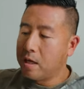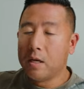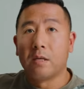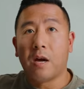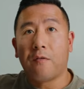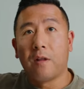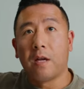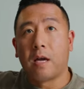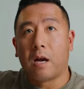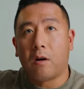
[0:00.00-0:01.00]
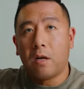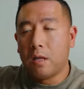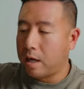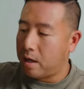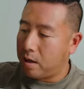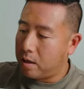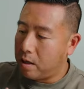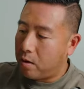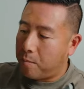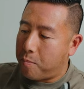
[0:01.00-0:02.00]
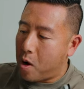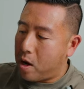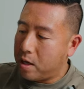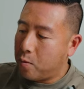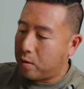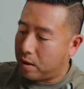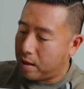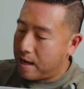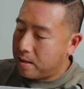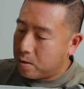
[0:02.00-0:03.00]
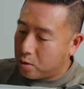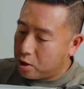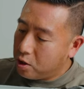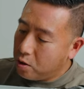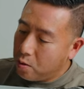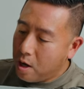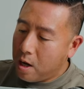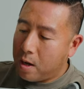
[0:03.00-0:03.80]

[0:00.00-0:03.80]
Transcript: can definitely carry like a, you know, a body with a lens or two,